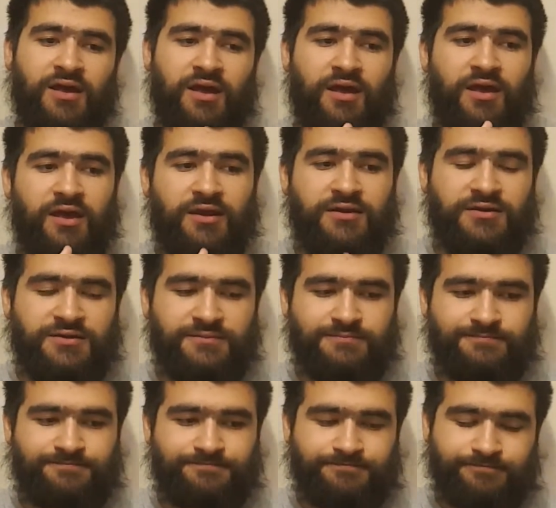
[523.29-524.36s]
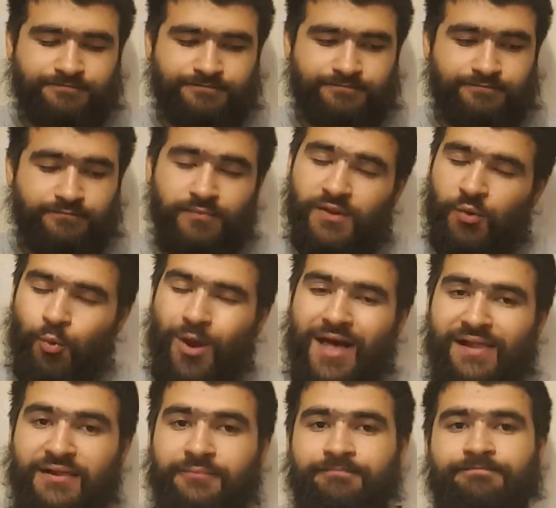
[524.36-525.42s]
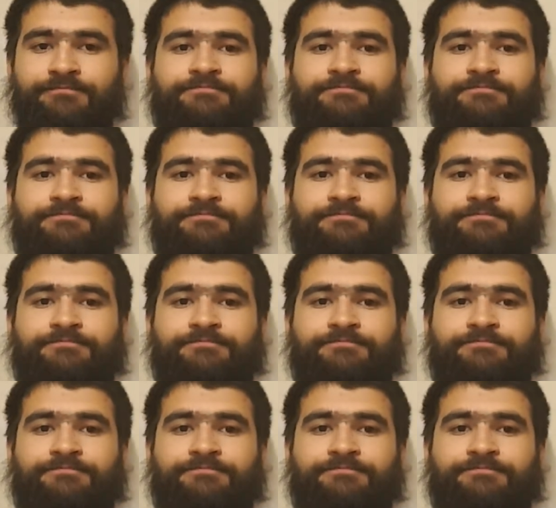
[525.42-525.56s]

And, well,